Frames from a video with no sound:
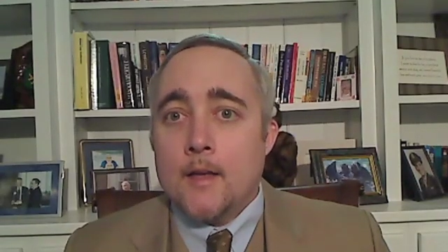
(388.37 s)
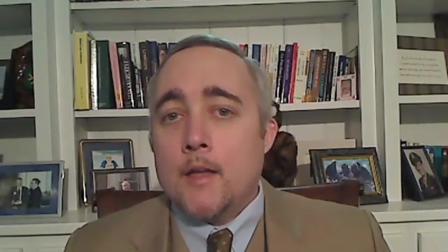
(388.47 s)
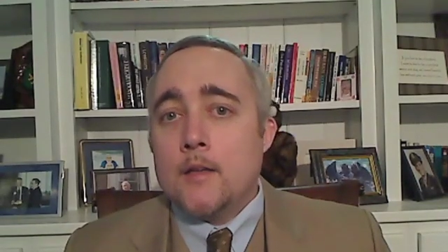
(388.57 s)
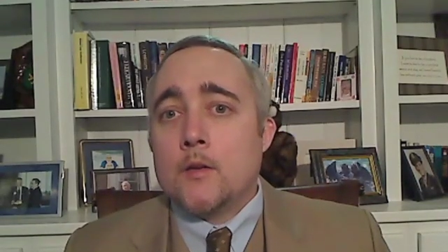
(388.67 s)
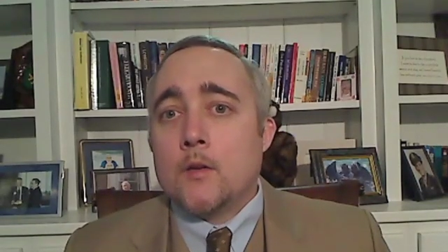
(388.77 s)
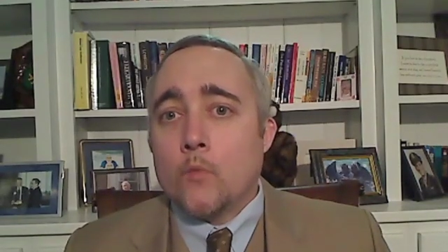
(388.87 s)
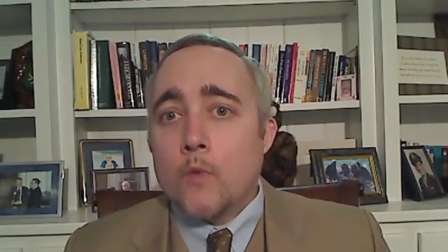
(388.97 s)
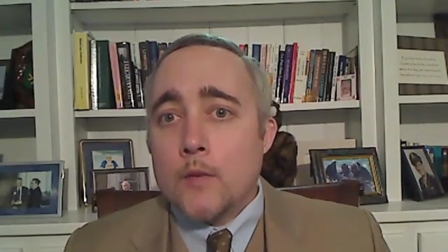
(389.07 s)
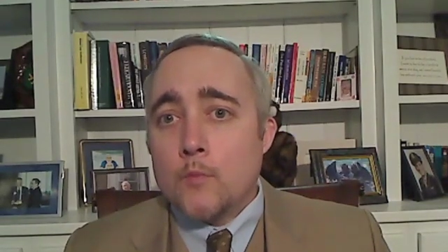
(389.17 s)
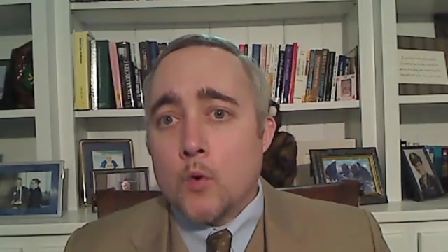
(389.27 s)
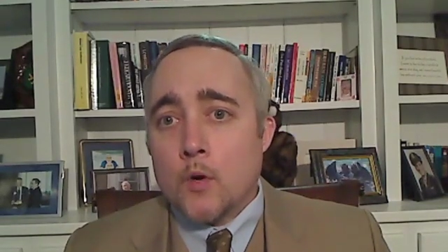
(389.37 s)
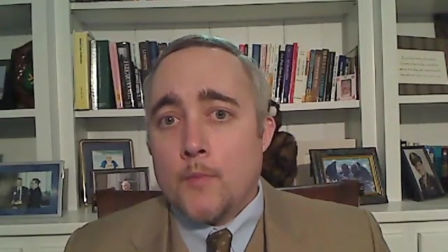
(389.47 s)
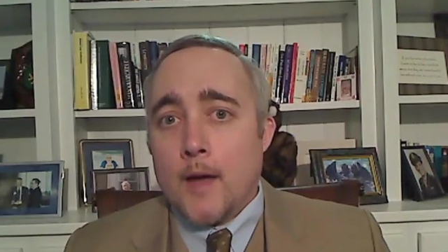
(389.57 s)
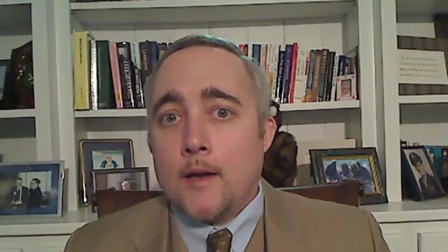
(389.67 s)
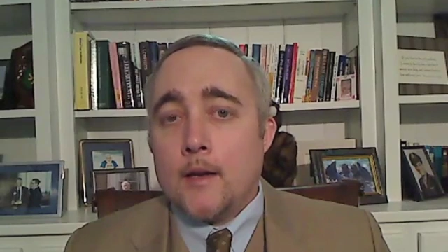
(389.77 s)
and you can read more
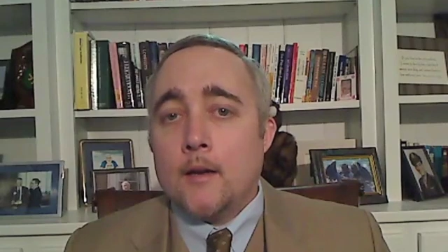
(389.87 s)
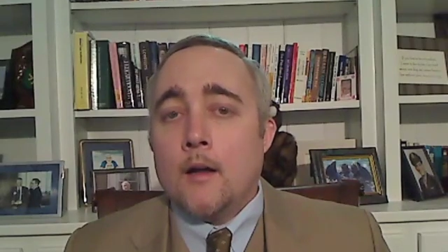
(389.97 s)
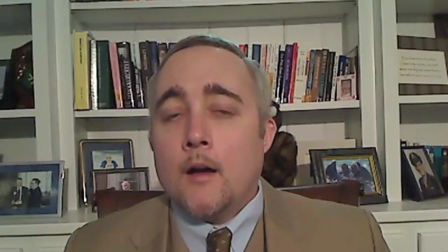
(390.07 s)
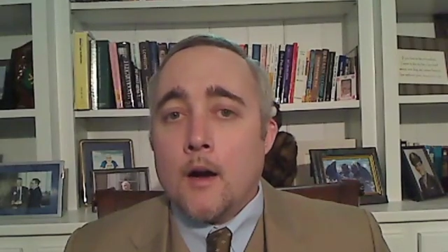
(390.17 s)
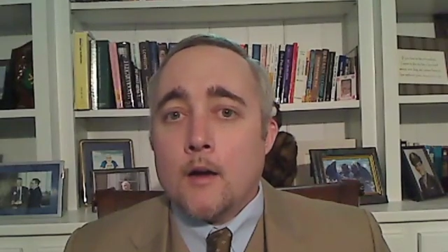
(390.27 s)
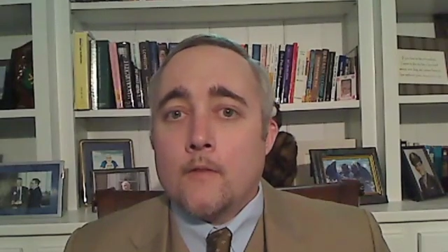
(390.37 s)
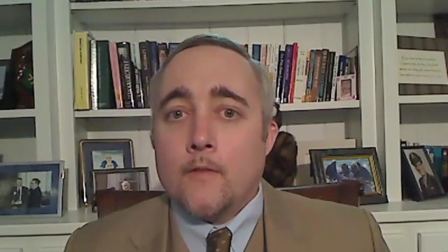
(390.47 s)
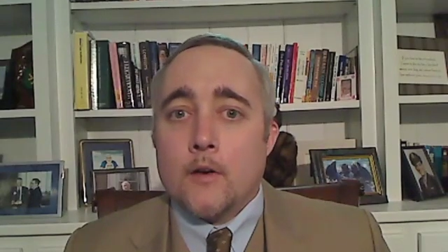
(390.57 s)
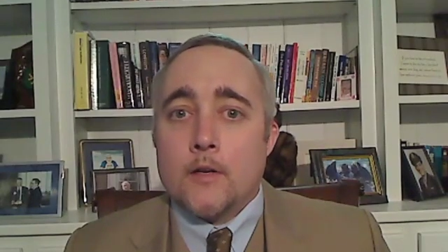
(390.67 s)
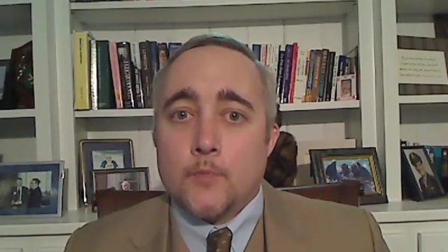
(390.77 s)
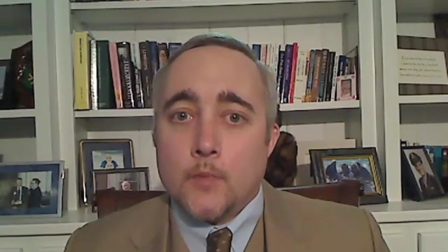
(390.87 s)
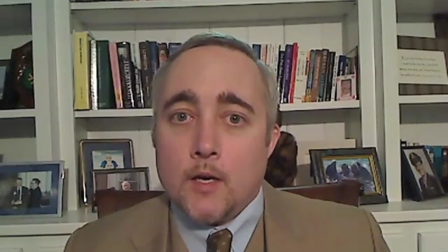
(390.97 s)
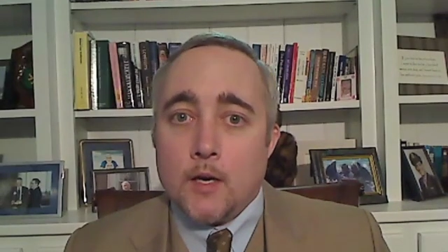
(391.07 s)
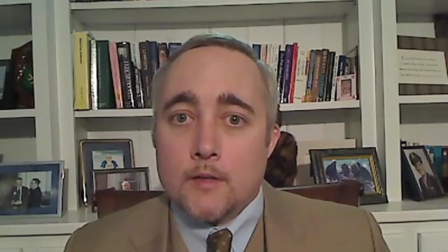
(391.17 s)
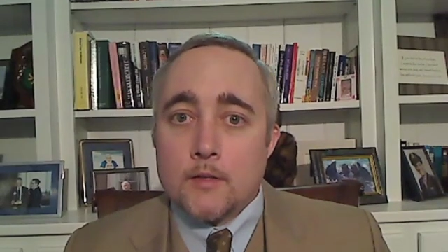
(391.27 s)
about it on our various
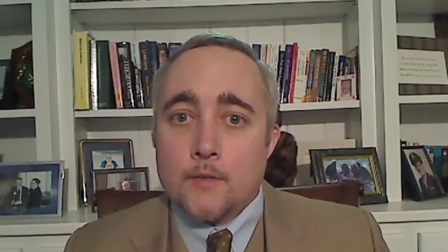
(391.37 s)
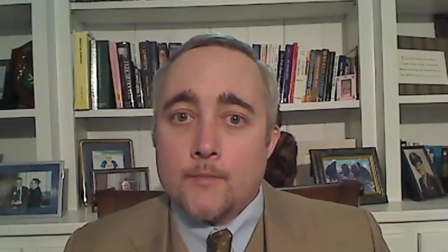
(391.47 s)
blogs.